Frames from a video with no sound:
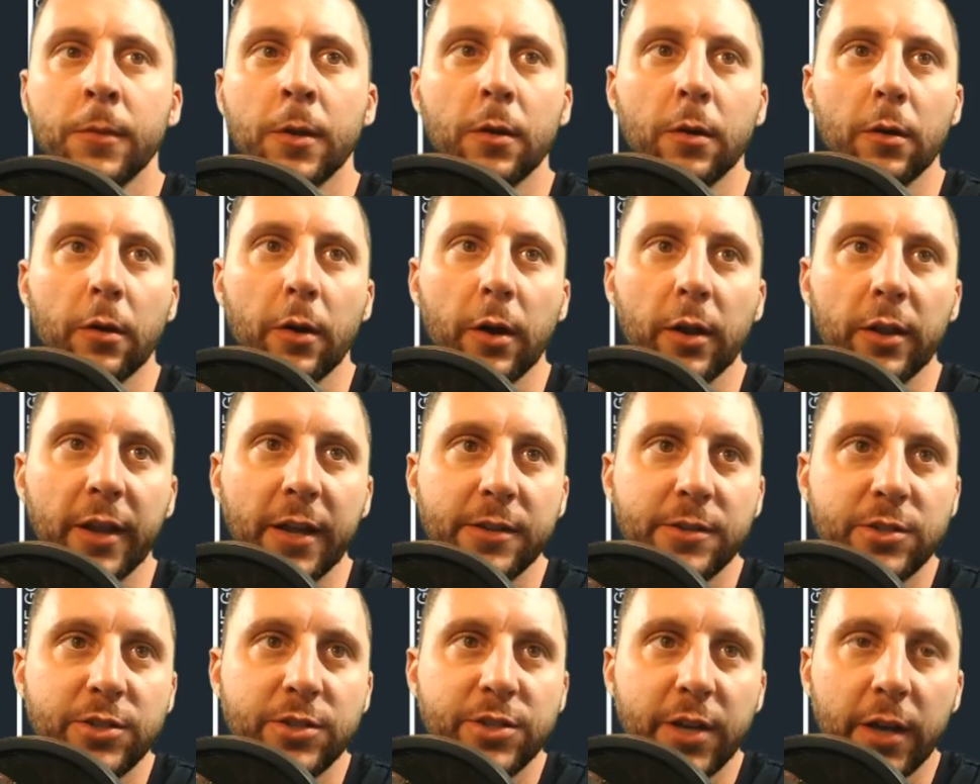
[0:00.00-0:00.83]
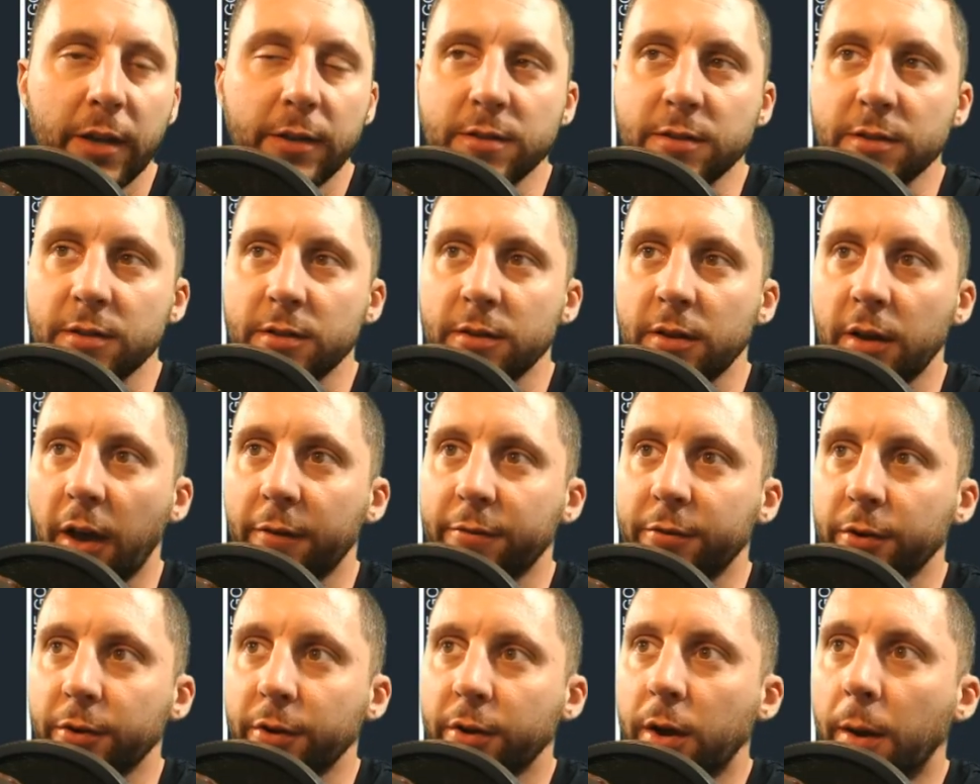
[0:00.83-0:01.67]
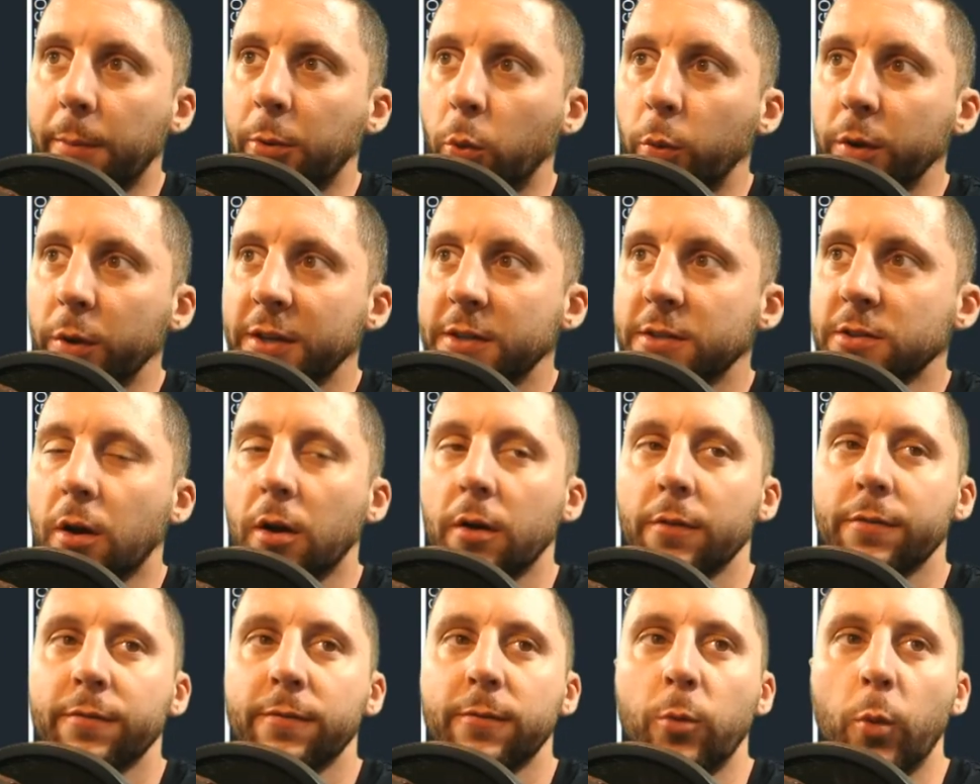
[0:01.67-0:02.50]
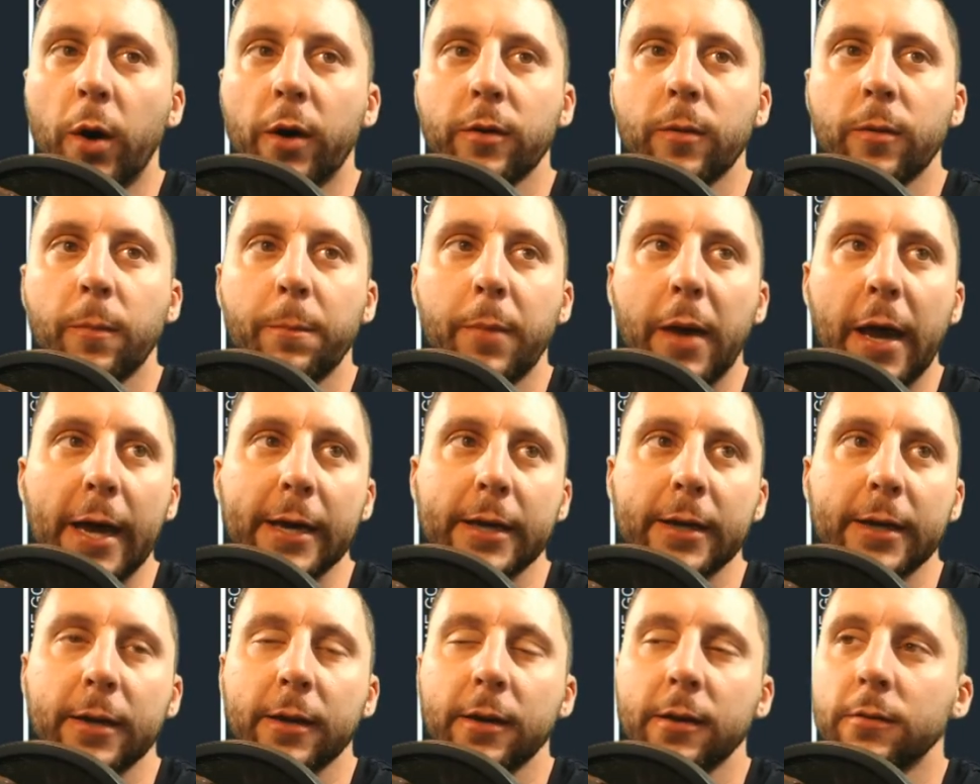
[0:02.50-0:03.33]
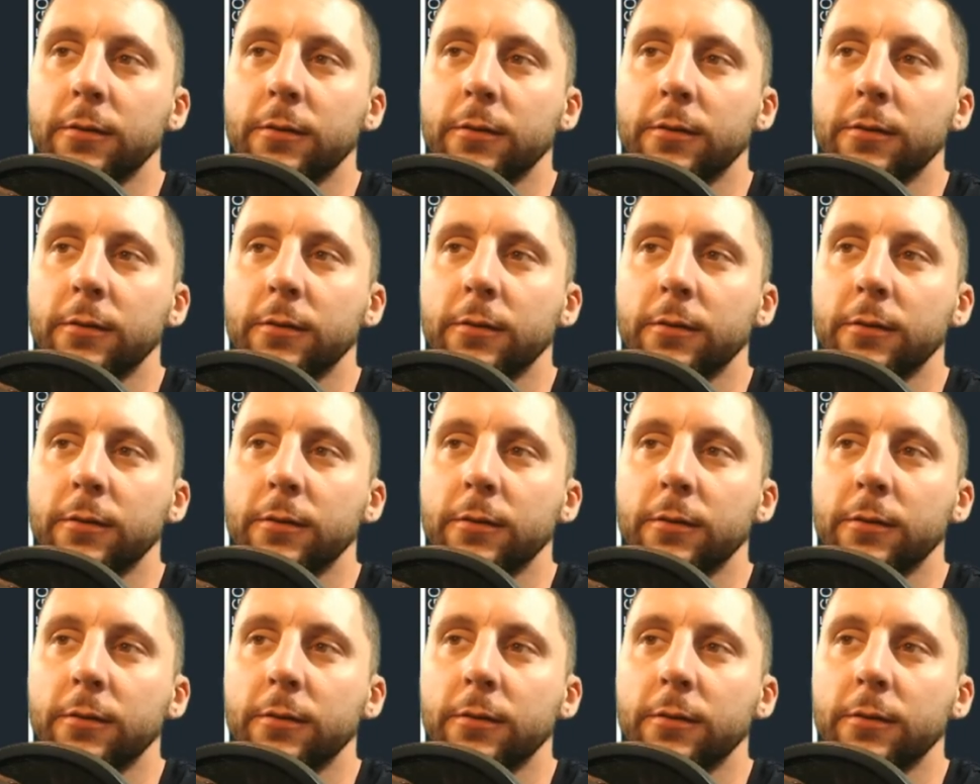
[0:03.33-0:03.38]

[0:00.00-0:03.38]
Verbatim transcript: Alright, ladies and gents, after a couple weeks off, welcome back.